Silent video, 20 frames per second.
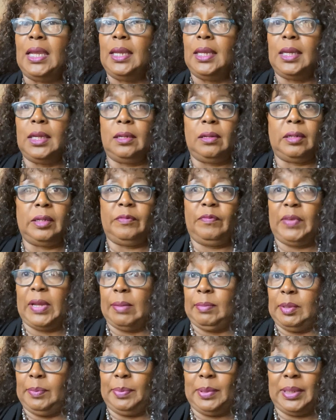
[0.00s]
Get on the
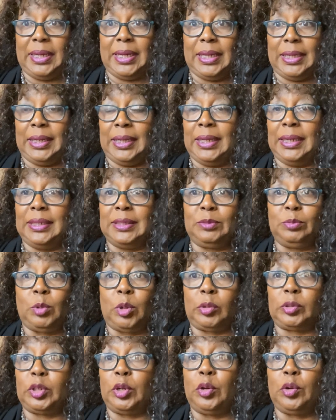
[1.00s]
family plan. It has
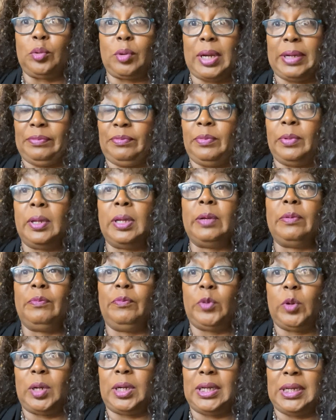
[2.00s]
worked great
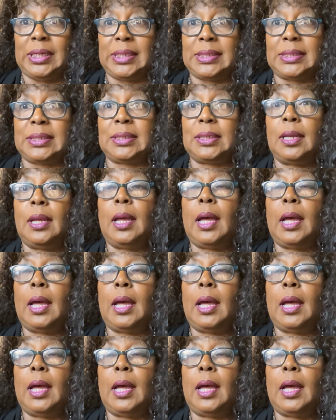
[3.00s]
for us.